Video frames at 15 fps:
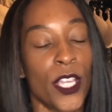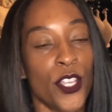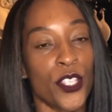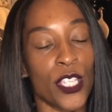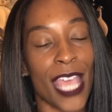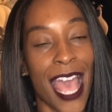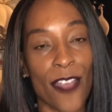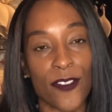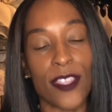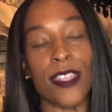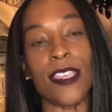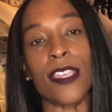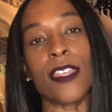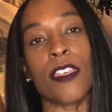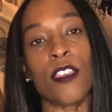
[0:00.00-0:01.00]
So you have to
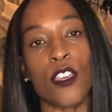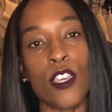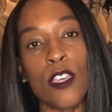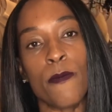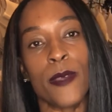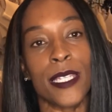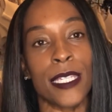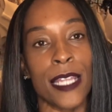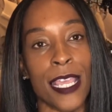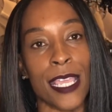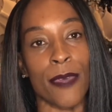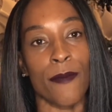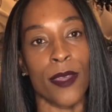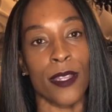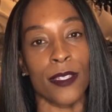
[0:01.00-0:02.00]
think of the Cooper's
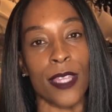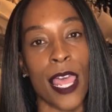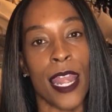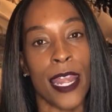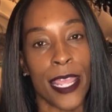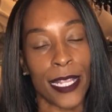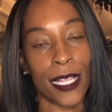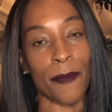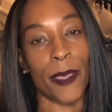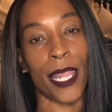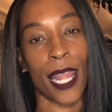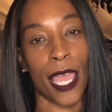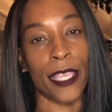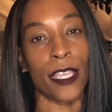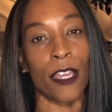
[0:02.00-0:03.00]
ligament a little
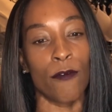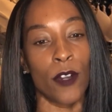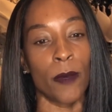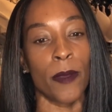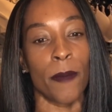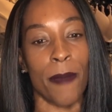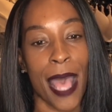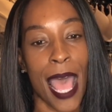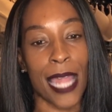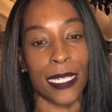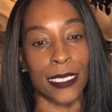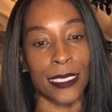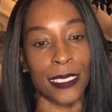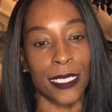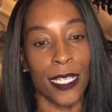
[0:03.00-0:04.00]
bit like a rubber
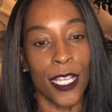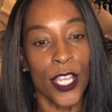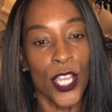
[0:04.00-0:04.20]
band.